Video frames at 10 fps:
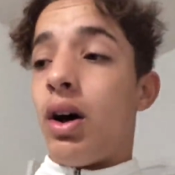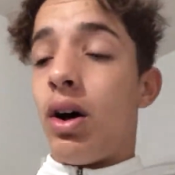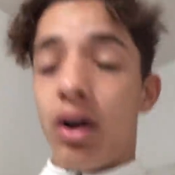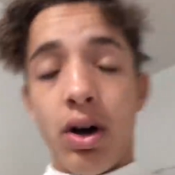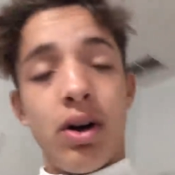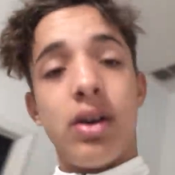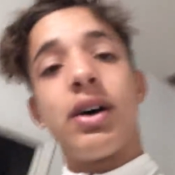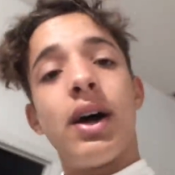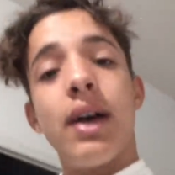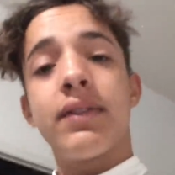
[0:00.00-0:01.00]
oh,
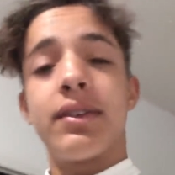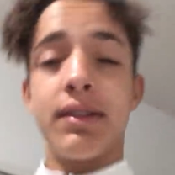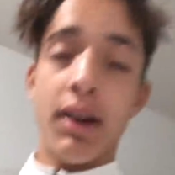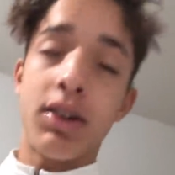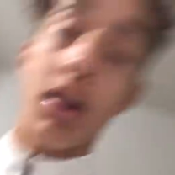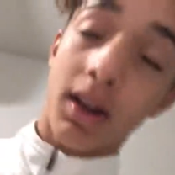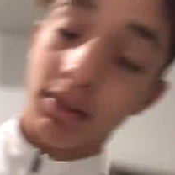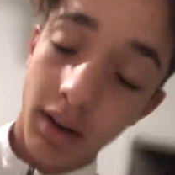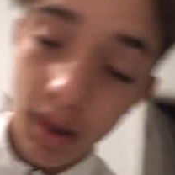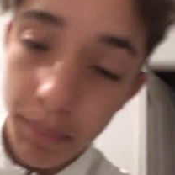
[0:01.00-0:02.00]
I have to tell you guys a
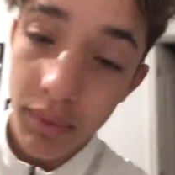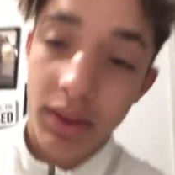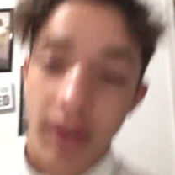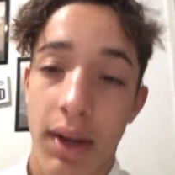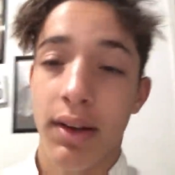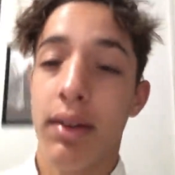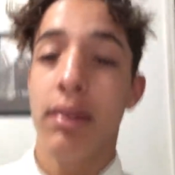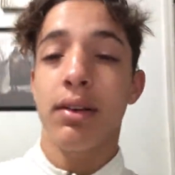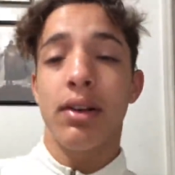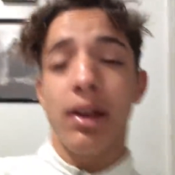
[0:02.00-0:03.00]
couple
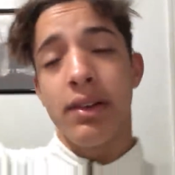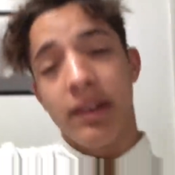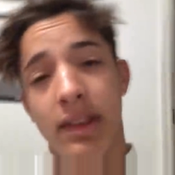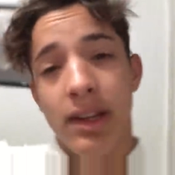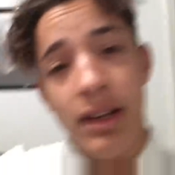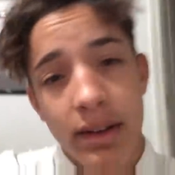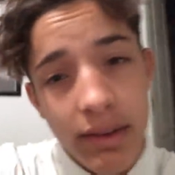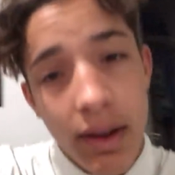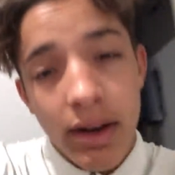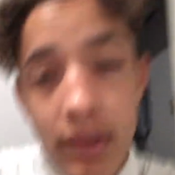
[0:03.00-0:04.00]
things, crazy things,
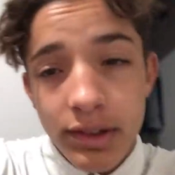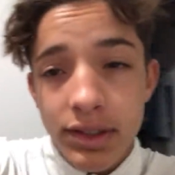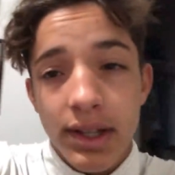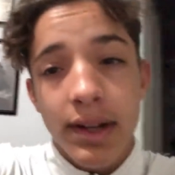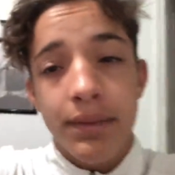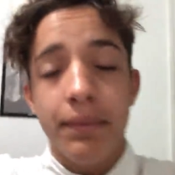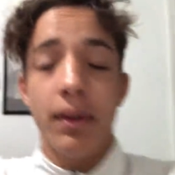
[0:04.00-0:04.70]
y'all understand.